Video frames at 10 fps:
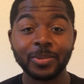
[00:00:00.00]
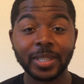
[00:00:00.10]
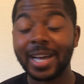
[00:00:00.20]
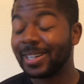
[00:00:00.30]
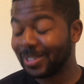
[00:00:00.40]

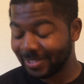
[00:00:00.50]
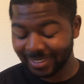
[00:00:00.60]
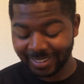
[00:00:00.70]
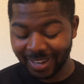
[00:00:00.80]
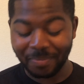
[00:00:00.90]
Well, I
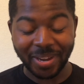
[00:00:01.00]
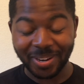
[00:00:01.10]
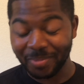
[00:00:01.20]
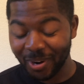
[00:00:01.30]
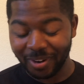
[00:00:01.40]
don't. I paid
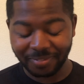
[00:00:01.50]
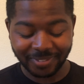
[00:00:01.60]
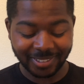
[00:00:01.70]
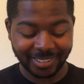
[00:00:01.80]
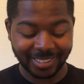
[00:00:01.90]
them
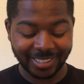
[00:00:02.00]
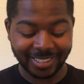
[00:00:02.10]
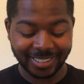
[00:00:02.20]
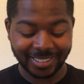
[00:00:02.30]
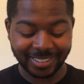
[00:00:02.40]
off.
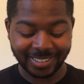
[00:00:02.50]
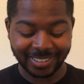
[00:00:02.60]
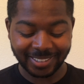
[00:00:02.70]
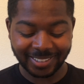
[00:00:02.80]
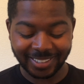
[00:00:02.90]

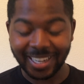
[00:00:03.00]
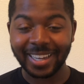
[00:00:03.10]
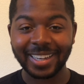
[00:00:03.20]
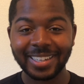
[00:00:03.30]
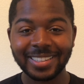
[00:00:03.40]
Yay.